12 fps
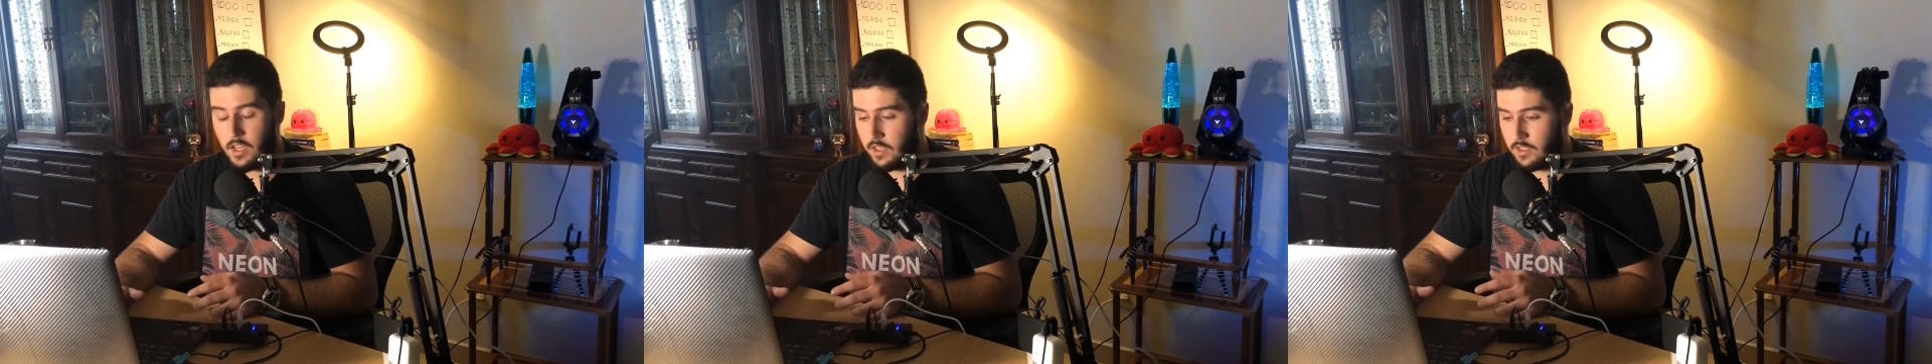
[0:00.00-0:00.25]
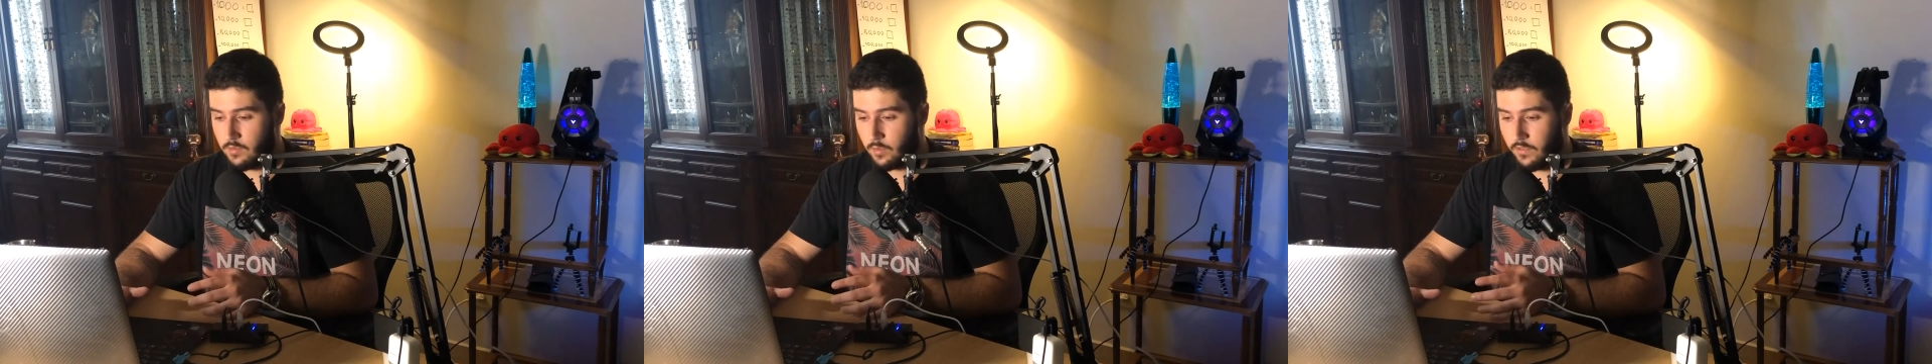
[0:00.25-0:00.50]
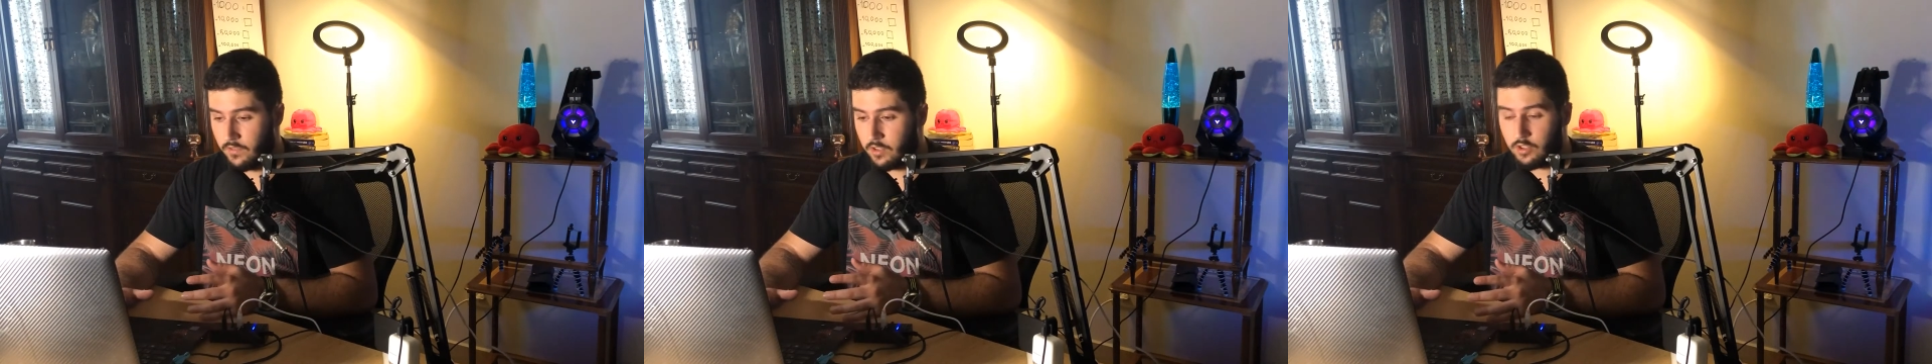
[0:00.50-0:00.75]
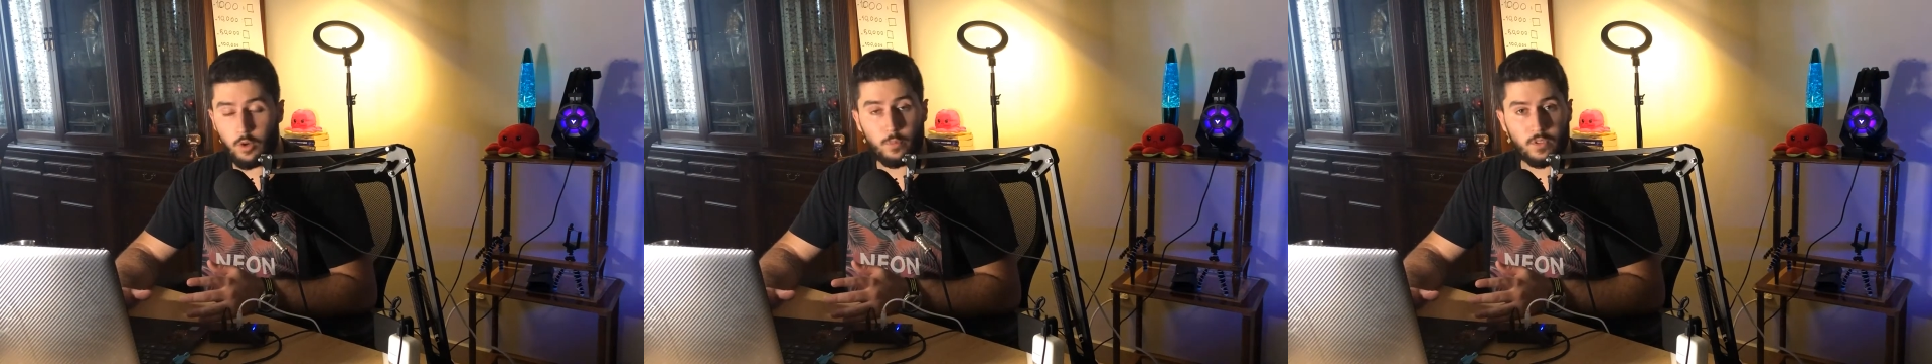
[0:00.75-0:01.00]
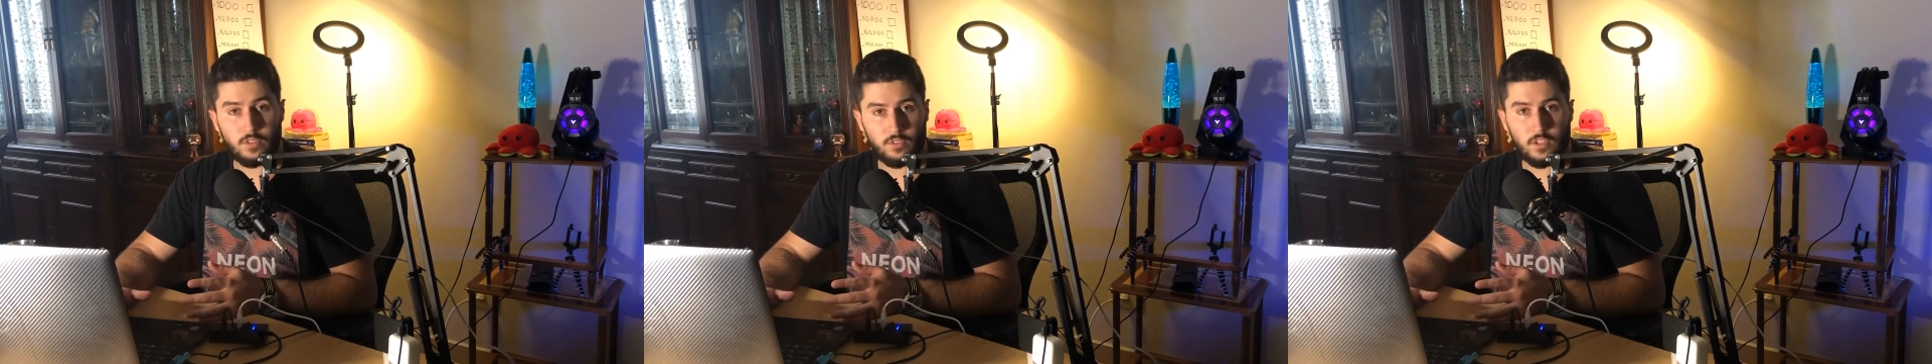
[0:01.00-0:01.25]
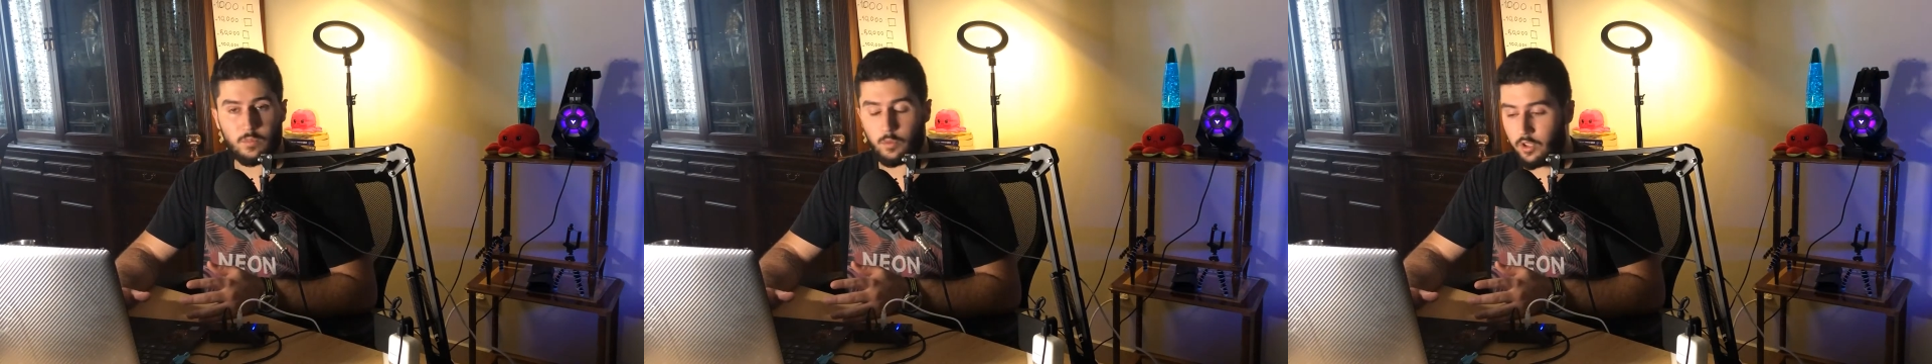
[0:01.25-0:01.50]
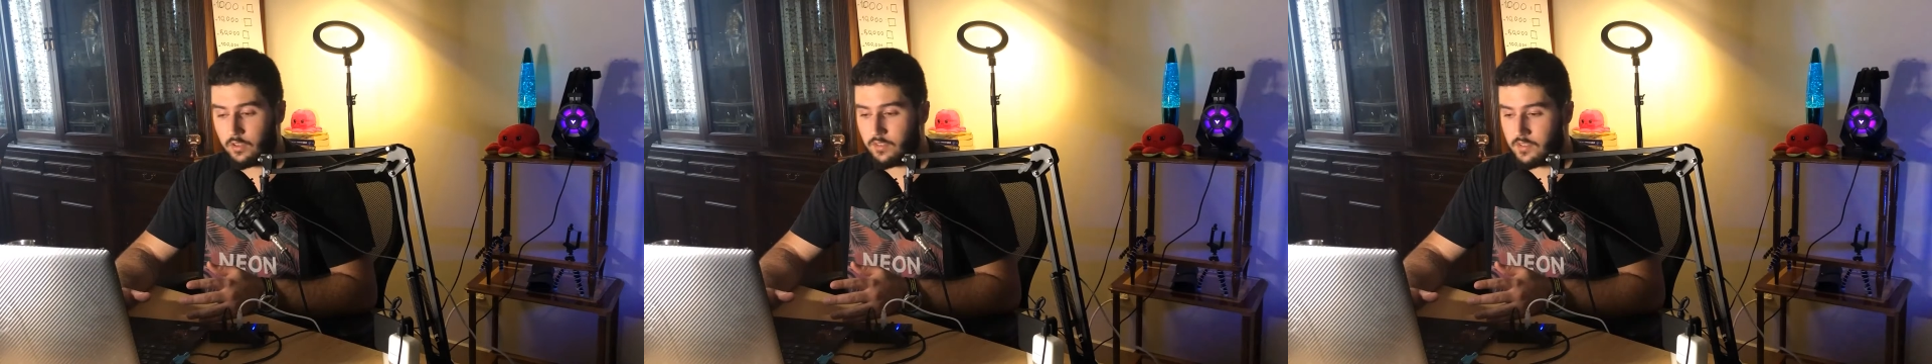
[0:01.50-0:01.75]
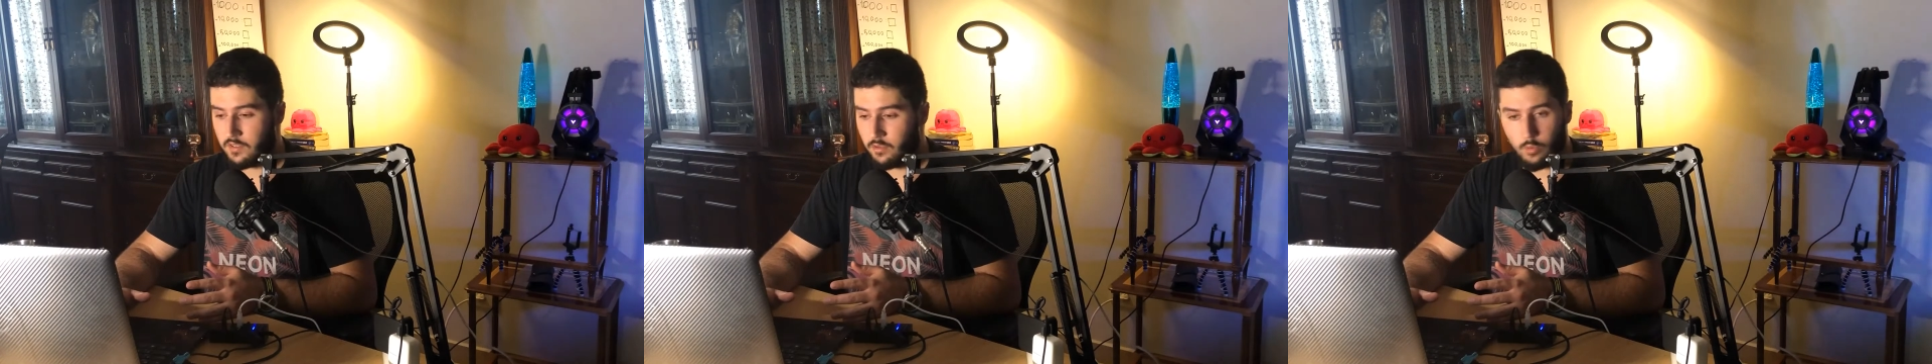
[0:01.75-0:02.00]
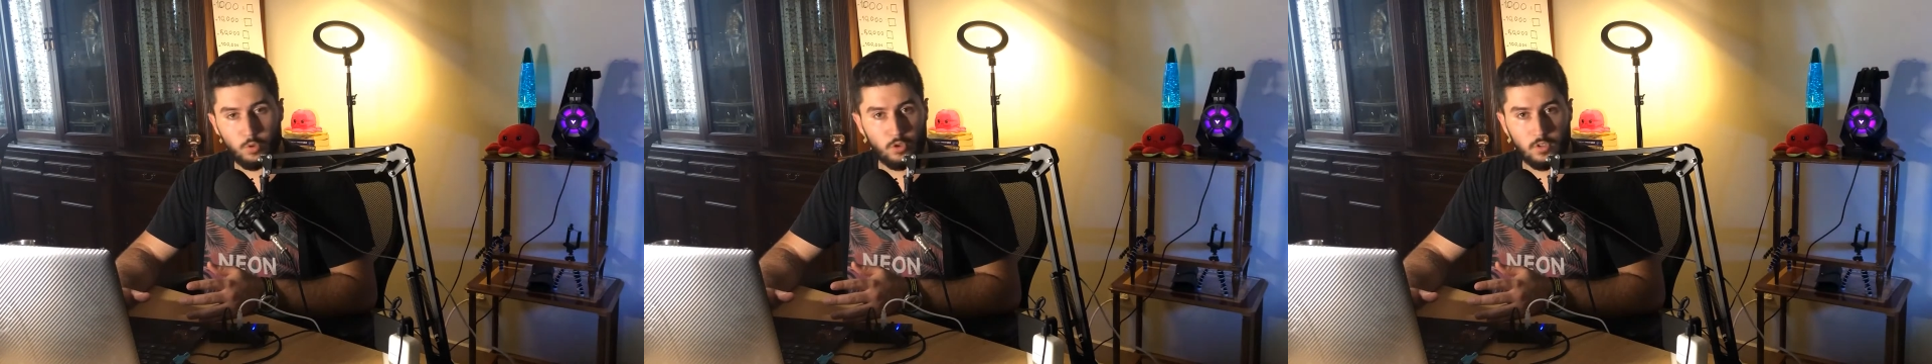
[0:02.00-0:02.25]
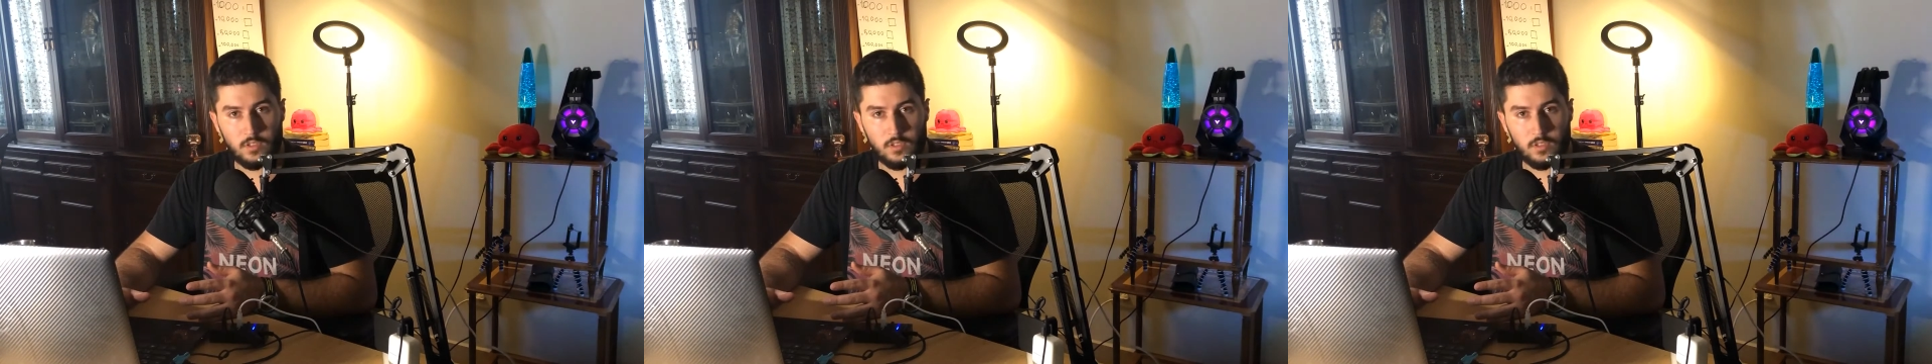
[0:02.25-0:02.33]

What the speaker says: He's one of the top internet marketers in the world.